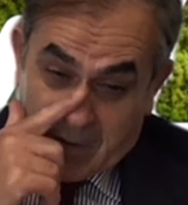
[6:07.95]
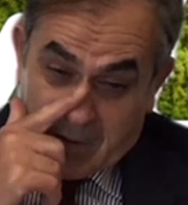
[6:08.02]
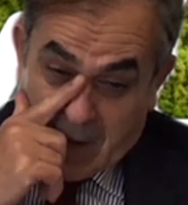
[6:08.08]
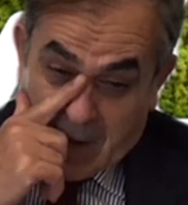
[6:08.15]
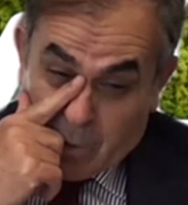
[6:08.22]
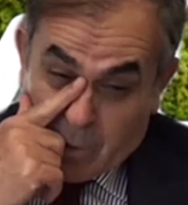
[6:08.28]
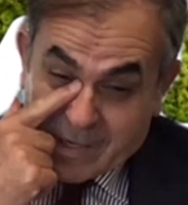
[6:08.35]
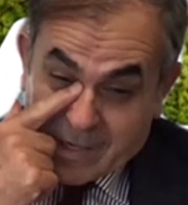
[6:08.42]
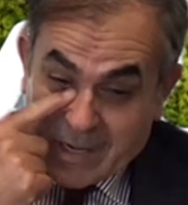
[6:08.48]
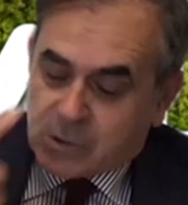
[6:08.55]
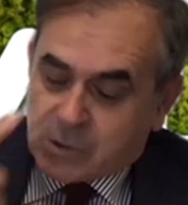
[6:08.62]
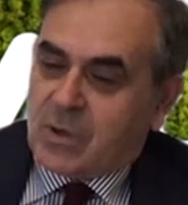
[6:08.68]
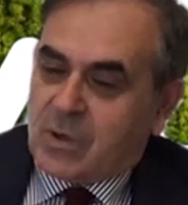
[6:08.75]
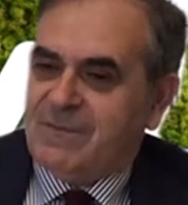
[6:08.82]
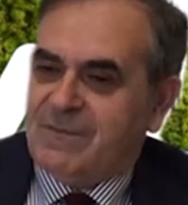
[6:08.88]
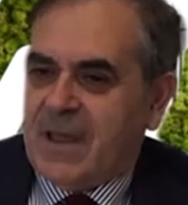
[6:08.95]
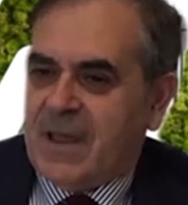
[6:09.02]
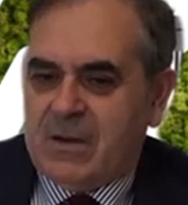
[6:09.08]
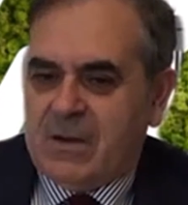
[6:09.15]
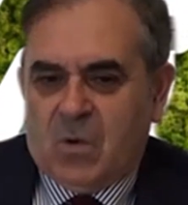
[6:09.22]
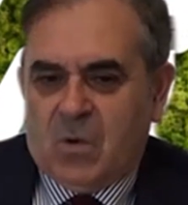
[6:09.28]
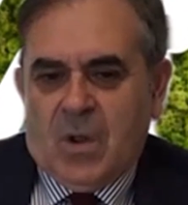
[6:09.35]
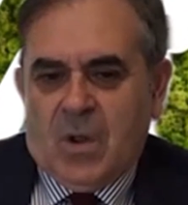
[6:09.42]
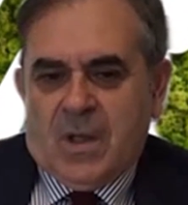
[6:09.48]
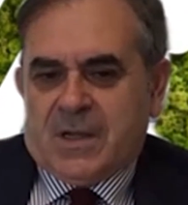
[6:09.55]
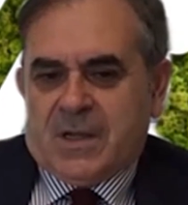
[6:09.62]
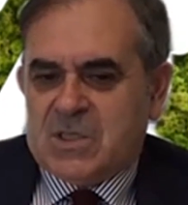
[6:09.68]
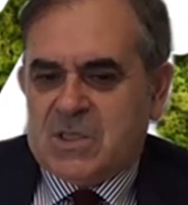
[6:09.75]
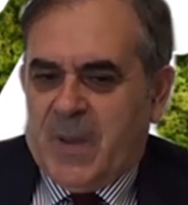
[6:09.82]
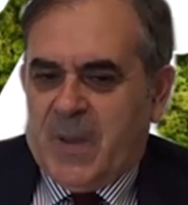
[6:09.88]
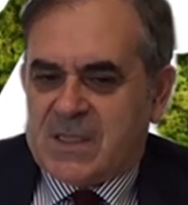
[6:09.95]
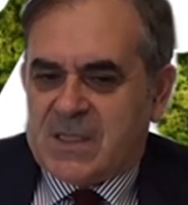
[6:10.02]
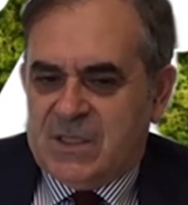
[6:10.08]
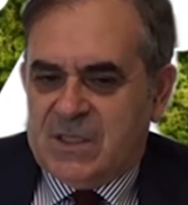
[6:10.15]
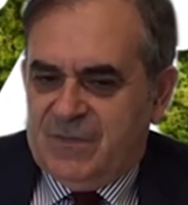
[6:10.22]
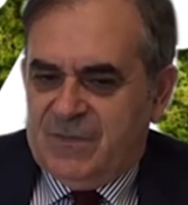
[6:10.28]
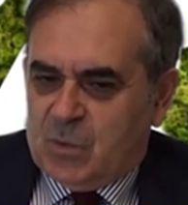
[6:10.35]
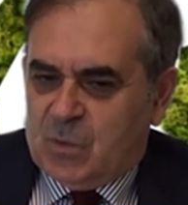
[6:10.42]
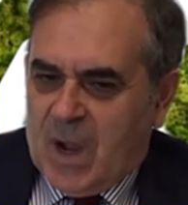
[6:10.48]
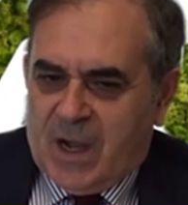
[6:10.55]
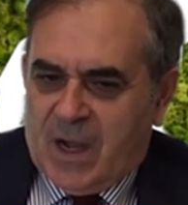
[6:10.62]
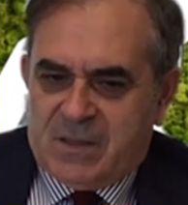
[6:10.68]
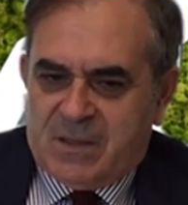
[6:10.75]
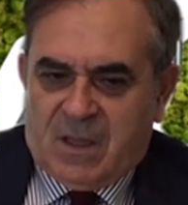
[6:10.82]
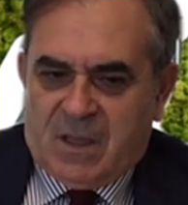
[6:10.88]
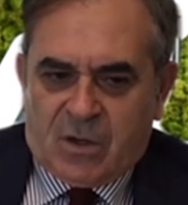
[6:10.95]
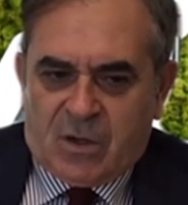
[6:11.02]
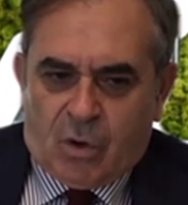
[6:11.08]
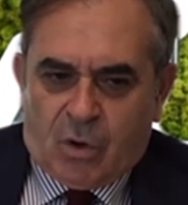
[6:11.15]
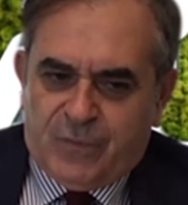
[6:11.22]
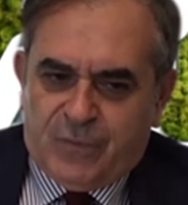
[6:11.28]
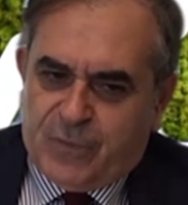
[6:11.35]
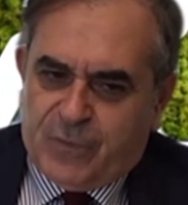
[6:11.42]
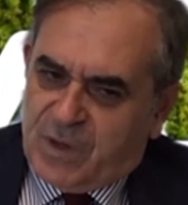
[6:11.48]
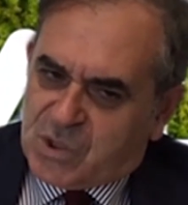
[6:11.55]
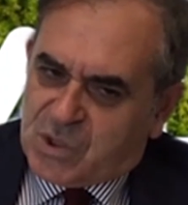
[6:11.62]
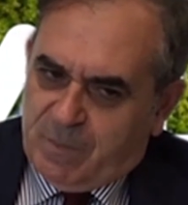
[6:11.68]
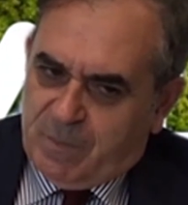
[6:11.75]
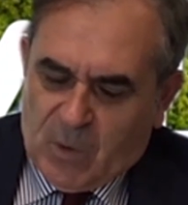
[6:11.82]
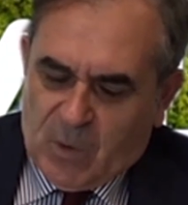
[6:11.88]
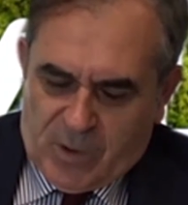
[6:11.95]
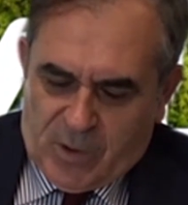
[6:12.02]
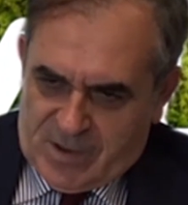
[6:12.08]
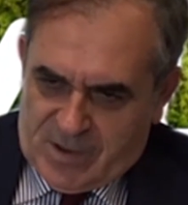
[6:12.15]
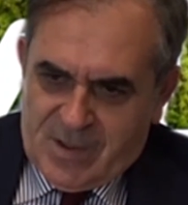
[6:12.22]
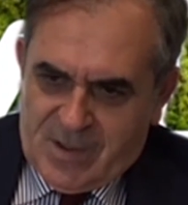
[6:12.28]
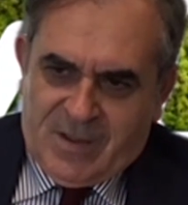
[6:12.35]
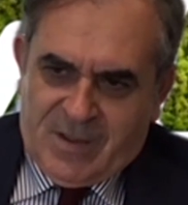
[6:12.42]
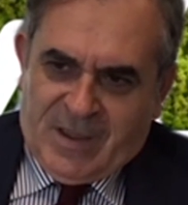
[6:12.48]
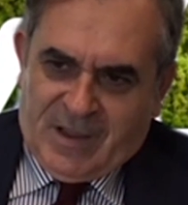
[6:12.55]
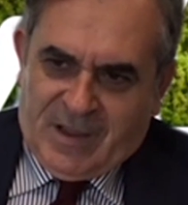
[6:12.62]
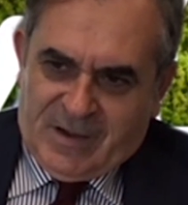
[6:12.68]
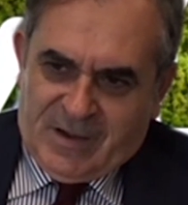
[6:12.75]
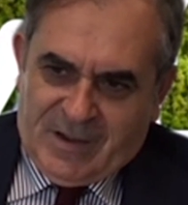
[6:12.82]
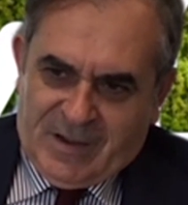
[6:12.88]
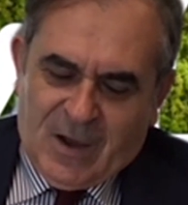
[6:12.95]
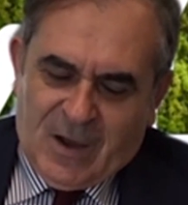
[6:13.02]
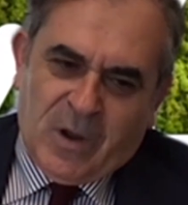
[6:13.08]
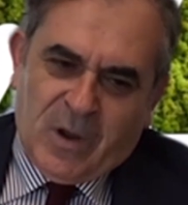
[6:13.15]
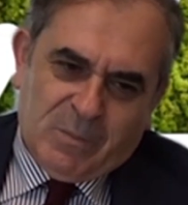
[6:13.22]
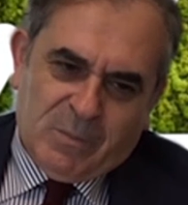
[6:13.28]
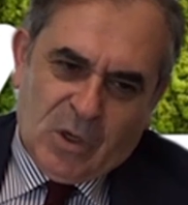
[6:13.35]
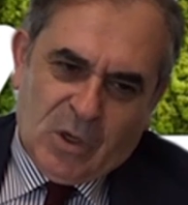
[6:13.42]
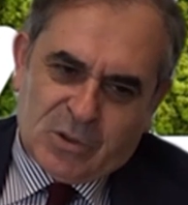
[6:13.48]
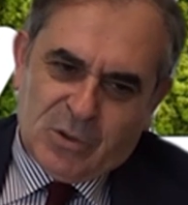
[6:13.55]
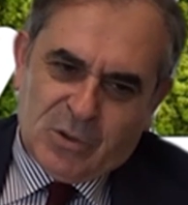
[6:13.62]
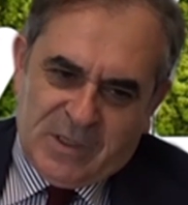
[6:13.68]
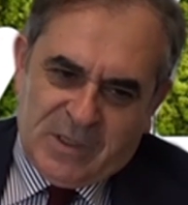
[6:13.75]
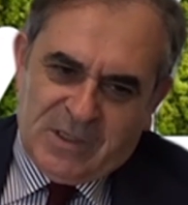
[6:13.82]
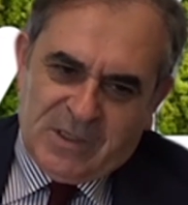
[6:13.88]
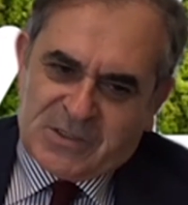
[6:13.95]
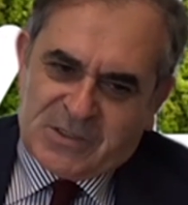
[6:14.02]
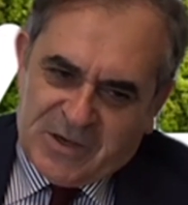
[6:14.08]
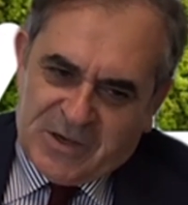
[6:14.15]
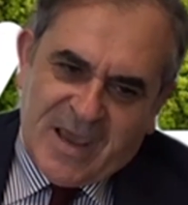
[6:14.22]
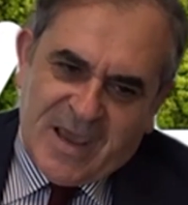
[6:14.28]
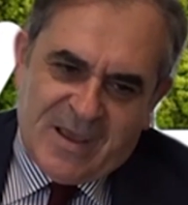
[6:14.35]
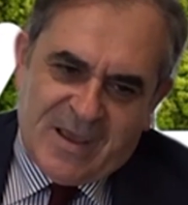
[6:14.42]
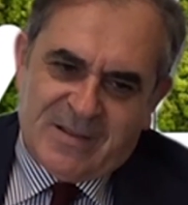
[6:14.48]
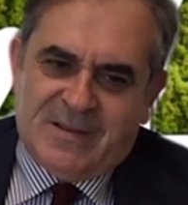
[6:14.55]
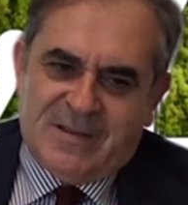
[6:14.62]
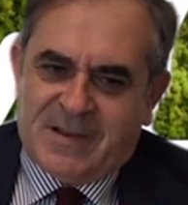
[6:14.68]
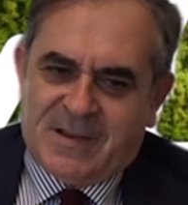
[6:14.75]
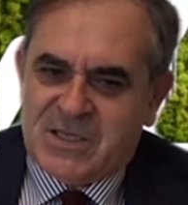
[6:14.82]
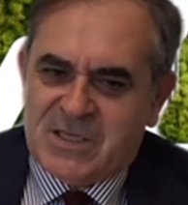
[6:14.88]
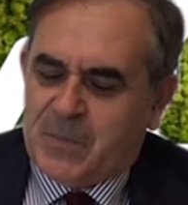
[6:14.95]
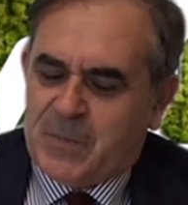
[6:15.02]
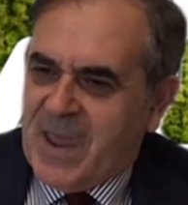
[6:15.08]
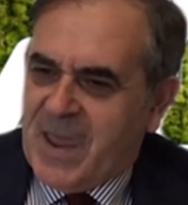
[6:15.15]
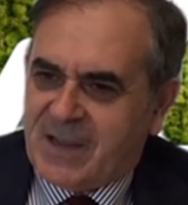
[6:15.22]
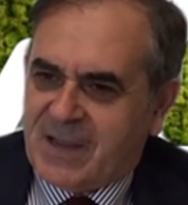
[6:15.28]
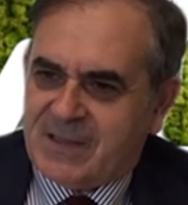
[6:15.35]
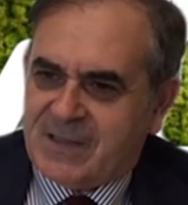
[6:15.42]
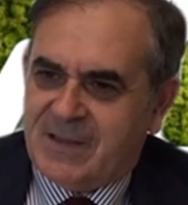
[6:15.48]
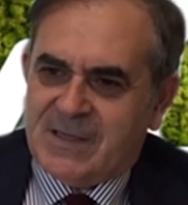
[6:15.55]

Our cultural value respects individuality and growth for each employee, and our motto is create, respect,